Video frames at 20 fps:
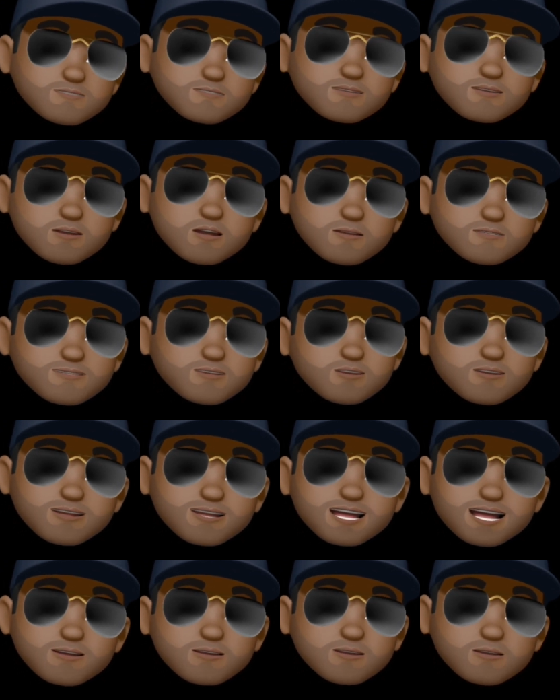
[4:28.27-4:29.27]
come
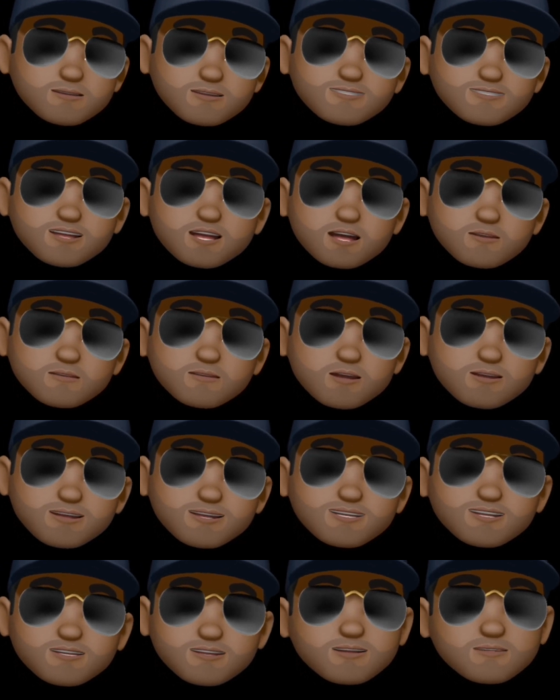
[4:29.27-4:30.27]
join at Urban Stock
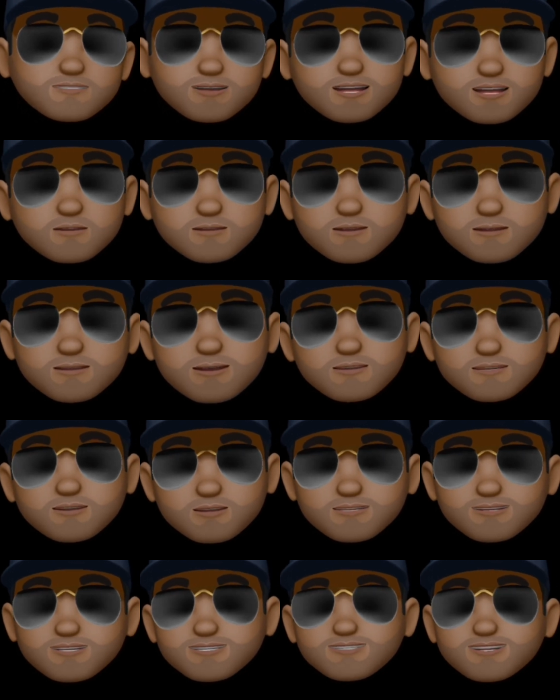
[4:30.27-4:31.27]
Market and become a member
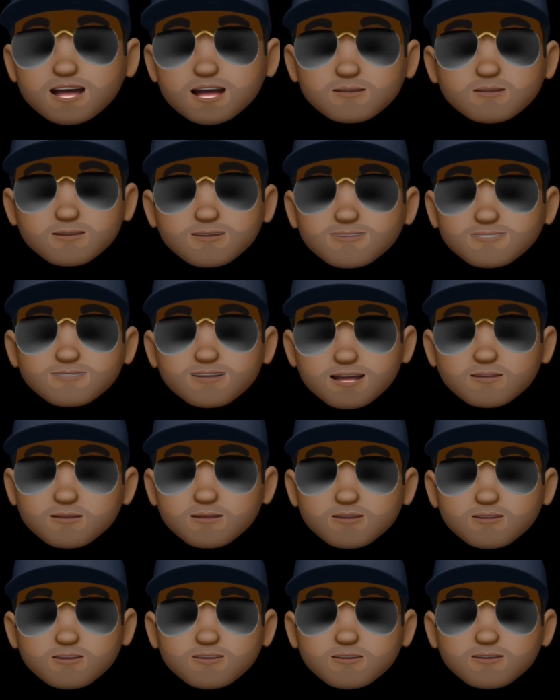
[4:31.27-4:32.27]
of the Stockwave
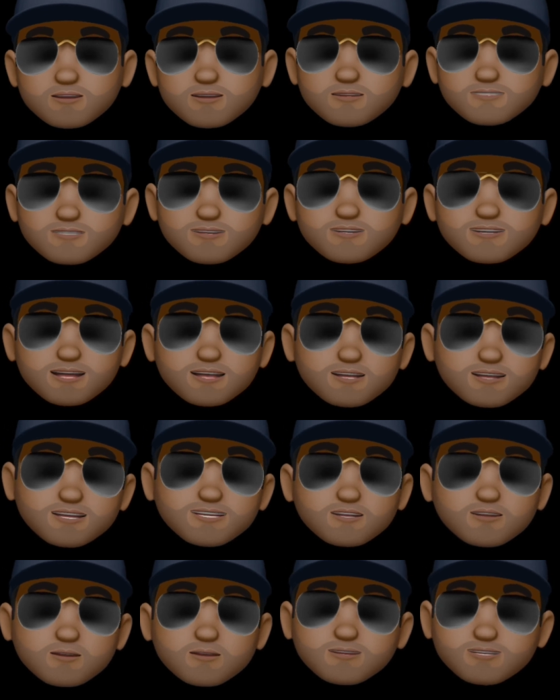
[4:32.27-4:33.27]
Network for daily
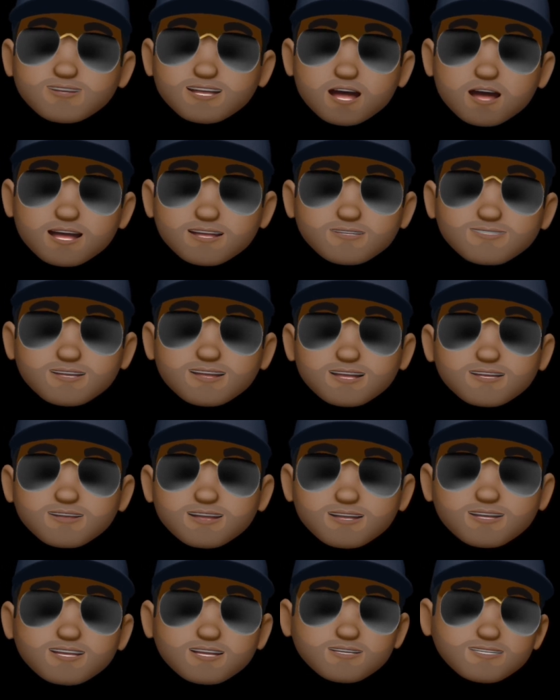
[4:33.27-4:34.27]
news, content,
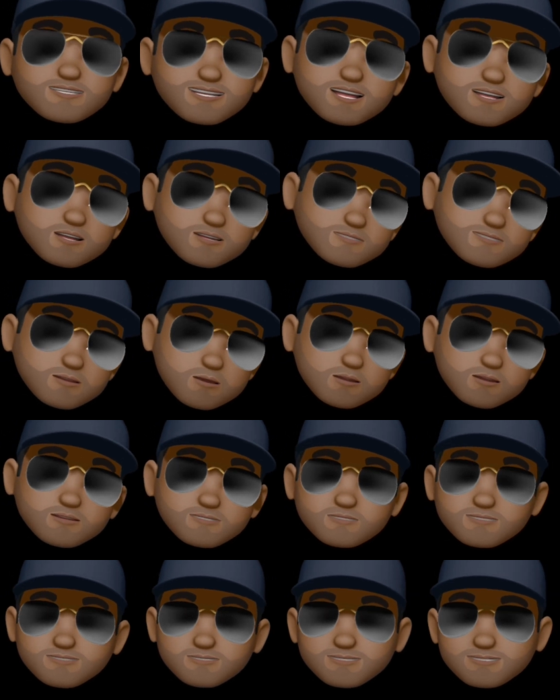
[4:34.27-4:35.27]
intel, and more.
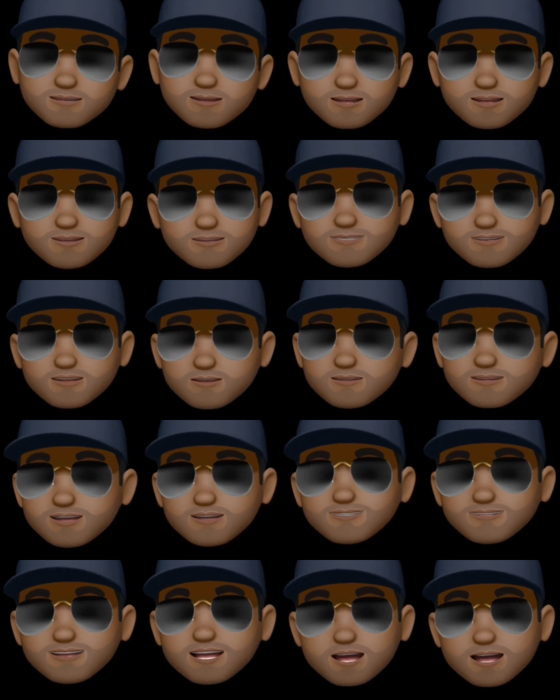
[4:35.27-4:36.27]
And until
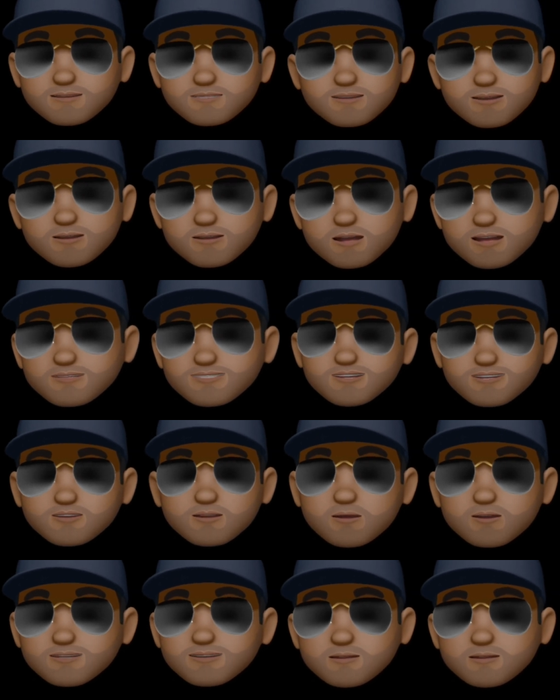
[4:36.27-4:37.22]
next time, I'll see you on the